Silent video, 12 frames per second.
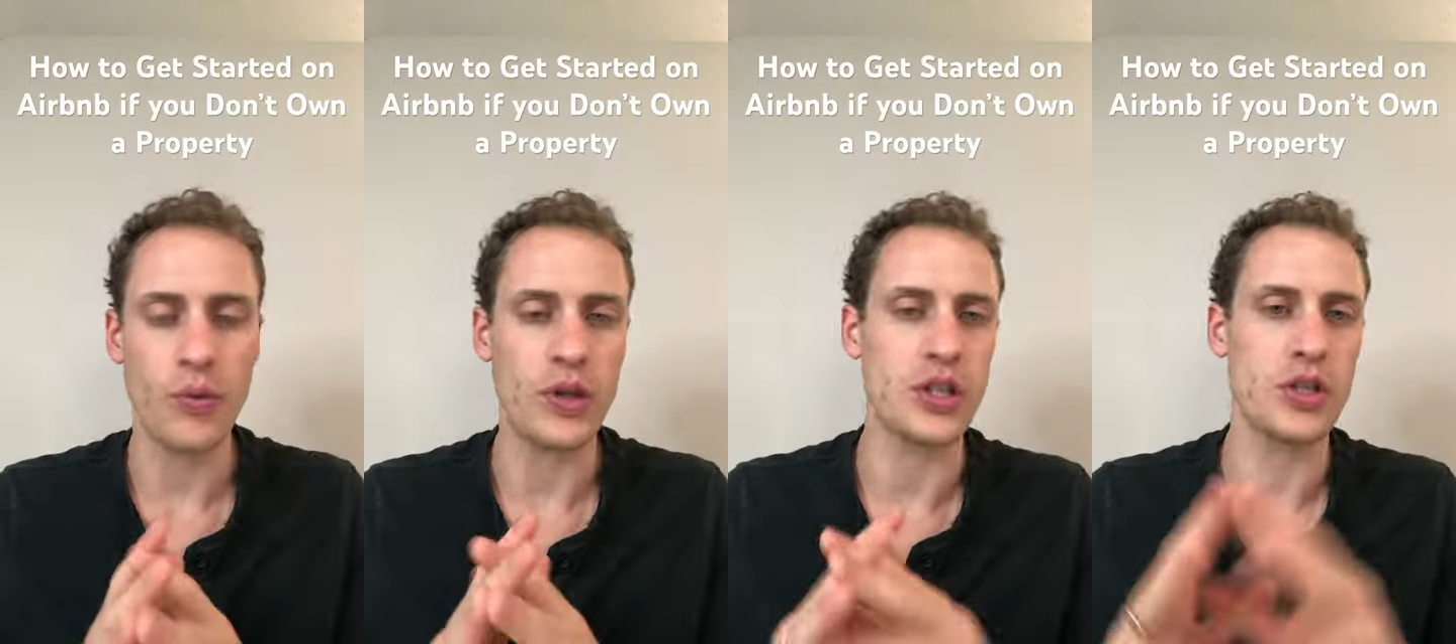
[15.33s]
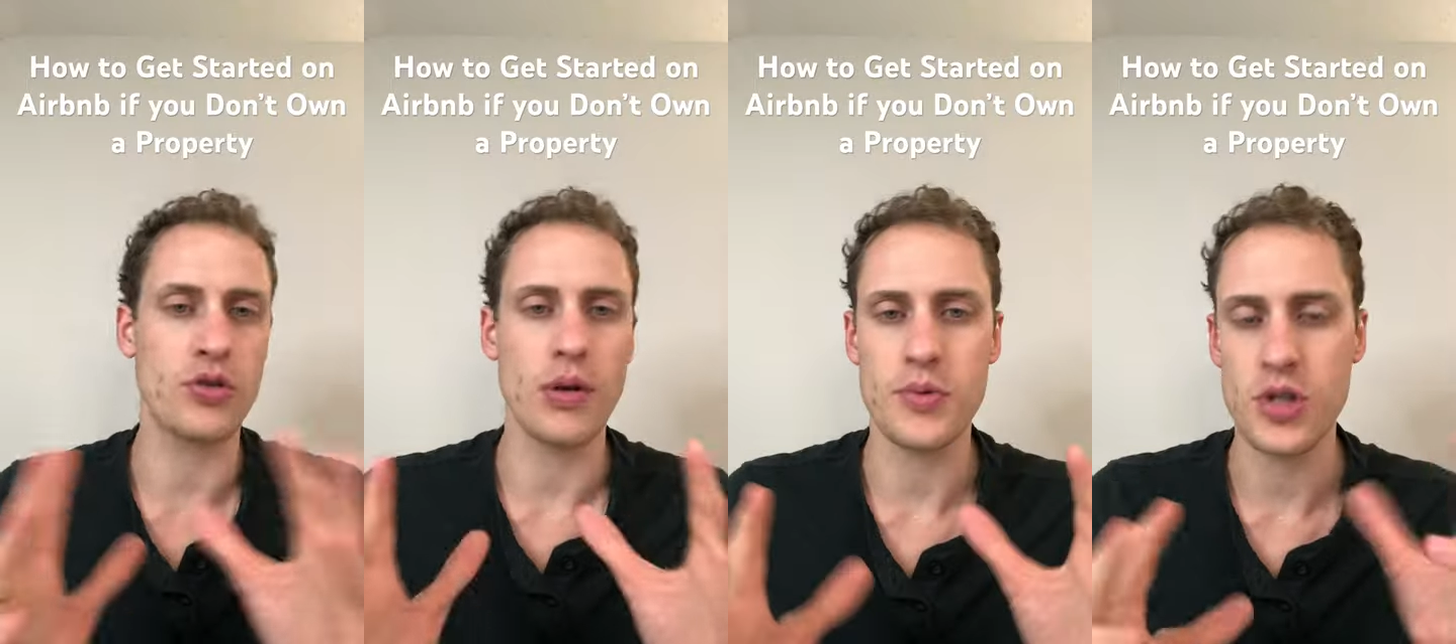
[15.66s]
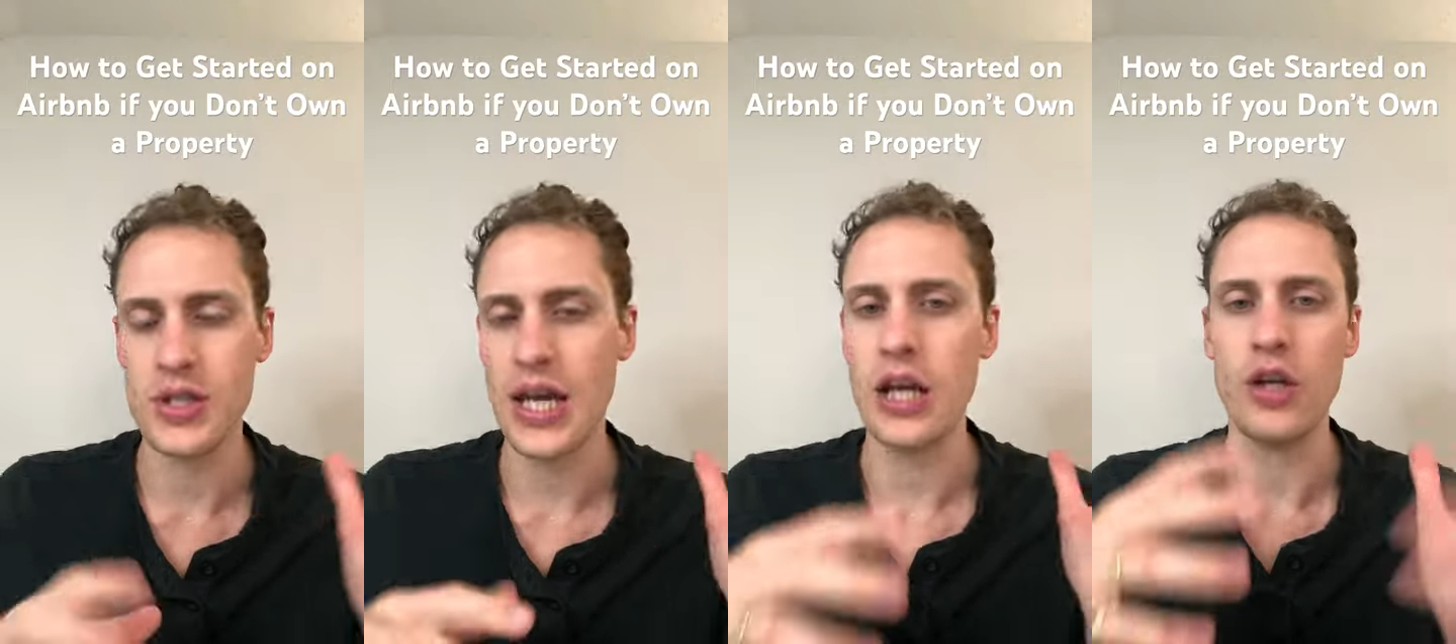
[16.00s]
what
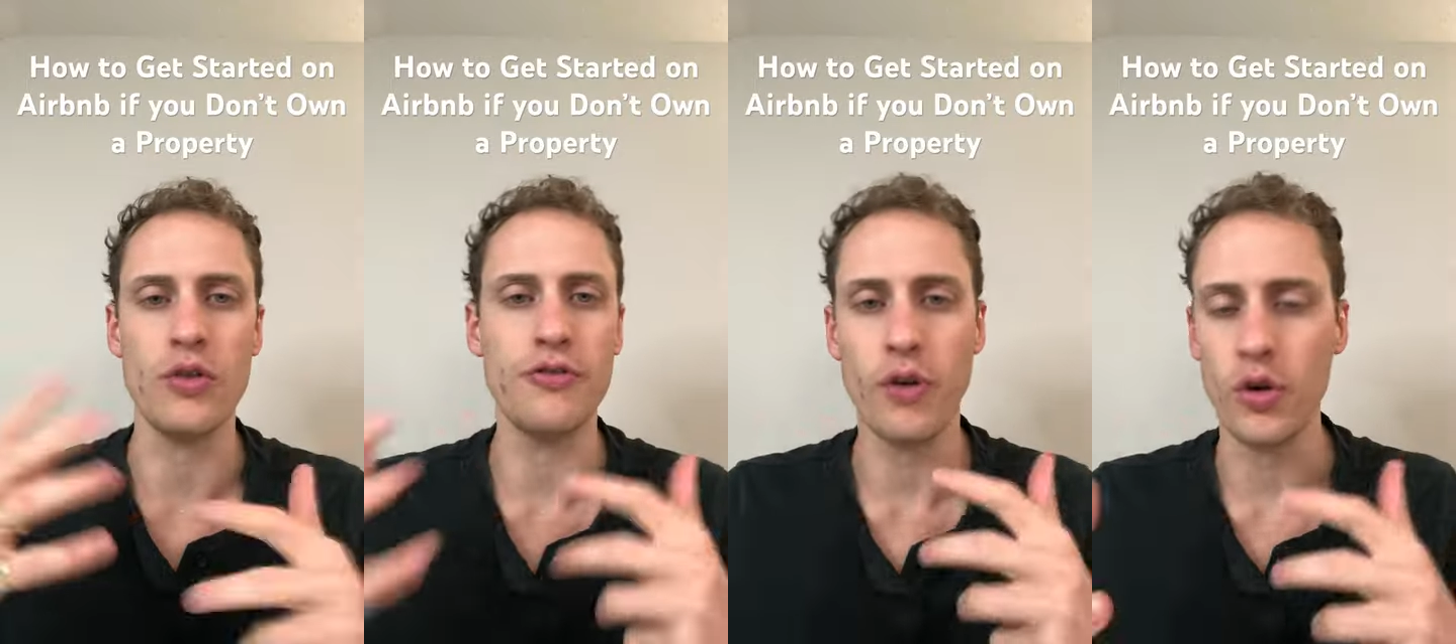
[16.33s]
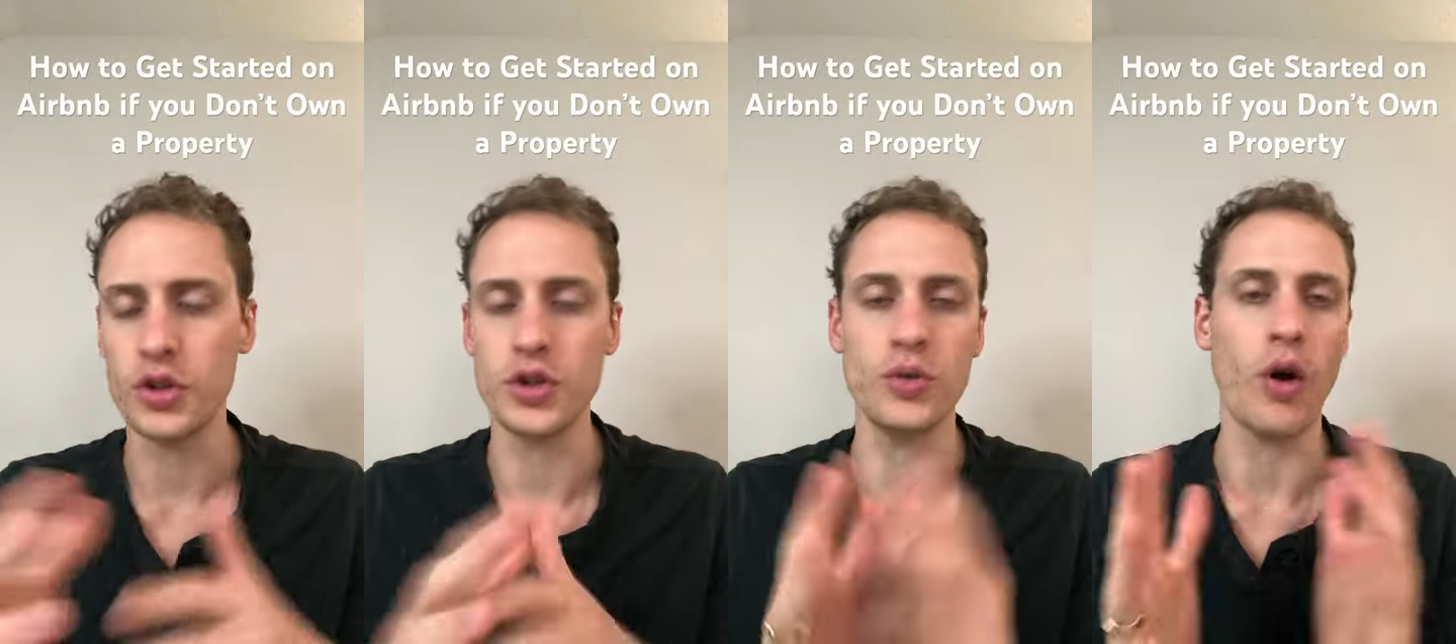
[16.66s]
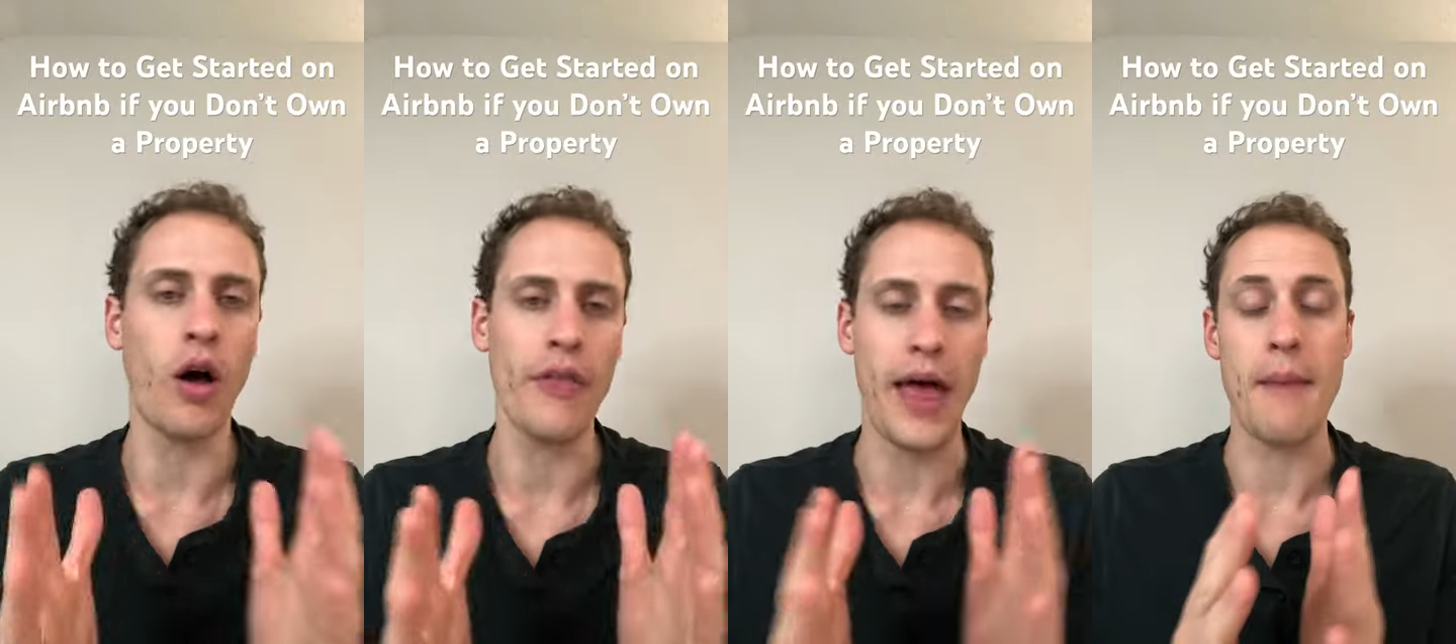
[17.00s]
descriptions, how do you do a photo shoot,
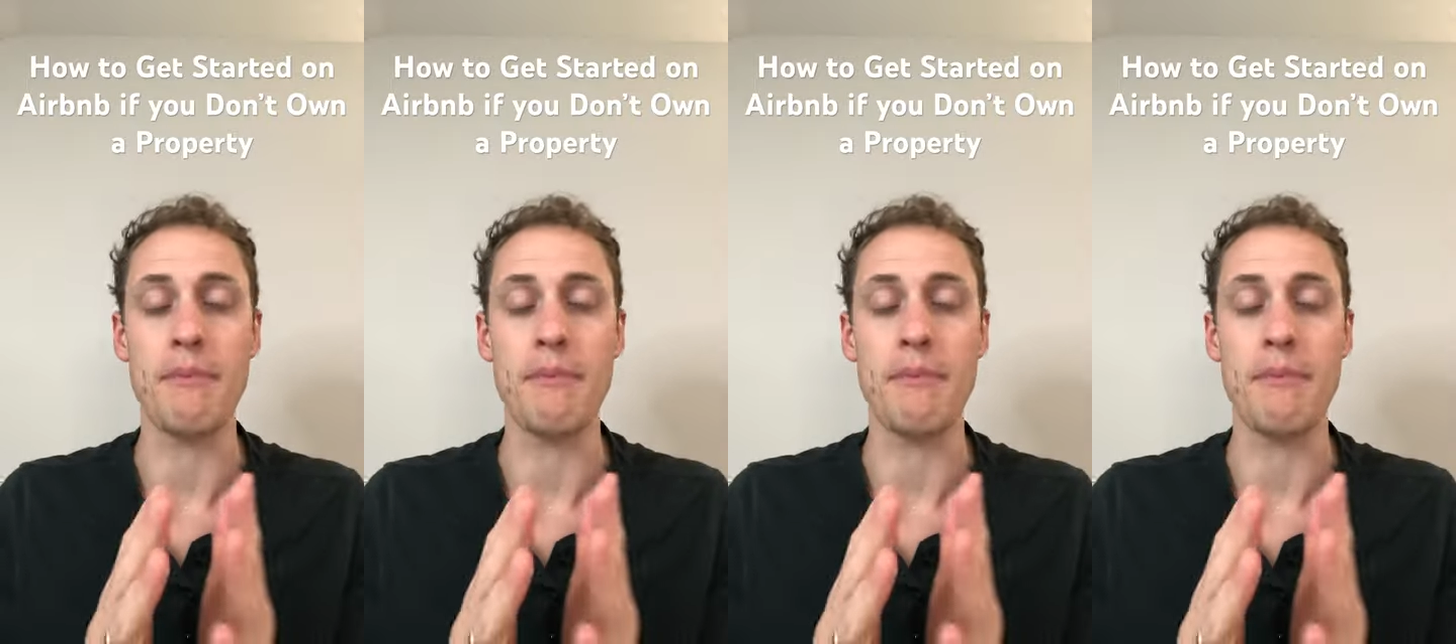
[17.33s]
all that.